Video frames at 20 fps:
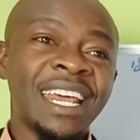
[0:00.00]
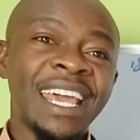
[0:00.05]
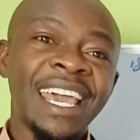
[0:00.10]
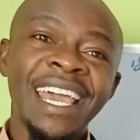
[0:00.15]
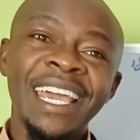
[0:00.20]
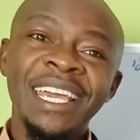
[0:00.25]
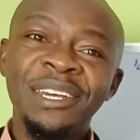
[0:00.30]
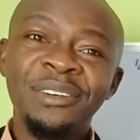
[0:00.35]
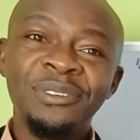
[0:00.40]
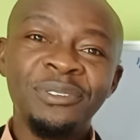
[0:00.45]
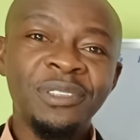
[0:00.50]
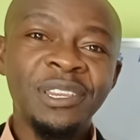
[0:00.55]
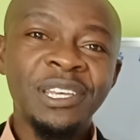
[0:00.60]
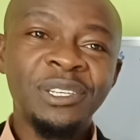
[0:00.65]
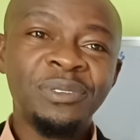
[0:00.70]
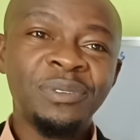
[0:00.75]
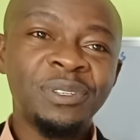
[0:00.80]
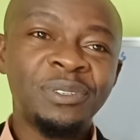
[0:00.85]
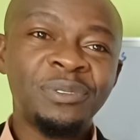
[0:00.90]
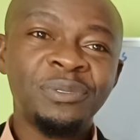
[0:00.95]
hey, do
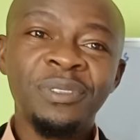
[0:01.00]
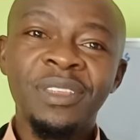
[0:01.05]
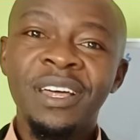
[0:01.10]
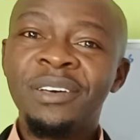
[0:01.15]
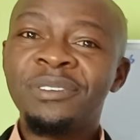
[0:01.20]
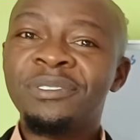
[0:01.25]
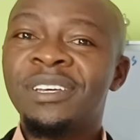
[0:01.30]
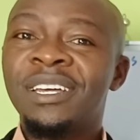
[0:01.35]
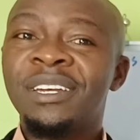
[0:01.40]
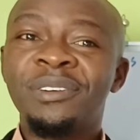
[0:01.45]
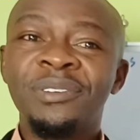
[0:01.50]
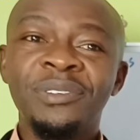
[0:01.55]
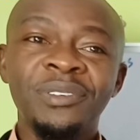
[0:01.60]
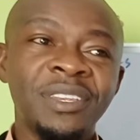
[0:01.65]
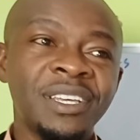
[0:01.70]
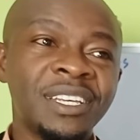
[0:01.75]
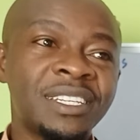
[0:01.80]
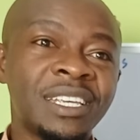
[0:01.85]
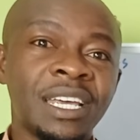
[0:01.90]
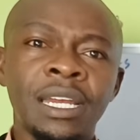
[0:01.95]
this with 2000, do
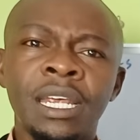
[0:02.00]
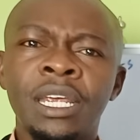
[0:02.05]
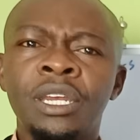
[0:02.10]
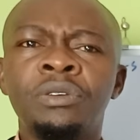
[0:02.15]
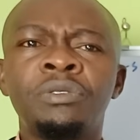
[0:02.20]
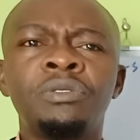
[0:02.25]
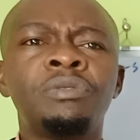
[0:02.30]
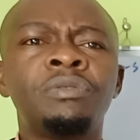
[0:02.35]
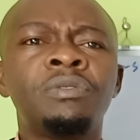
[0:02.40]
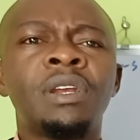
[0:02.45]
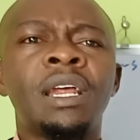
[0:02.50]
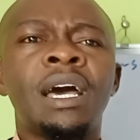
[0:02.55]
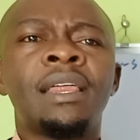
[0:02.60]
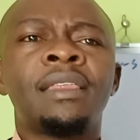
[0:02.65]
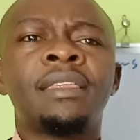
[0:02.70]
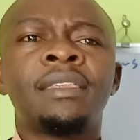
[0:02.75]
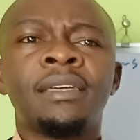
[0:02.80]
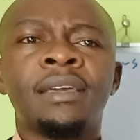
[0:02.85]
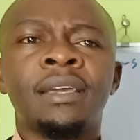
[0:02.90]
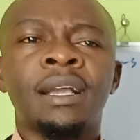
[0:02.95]
this, and you do
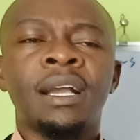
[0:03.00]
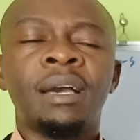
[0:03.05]
nothing.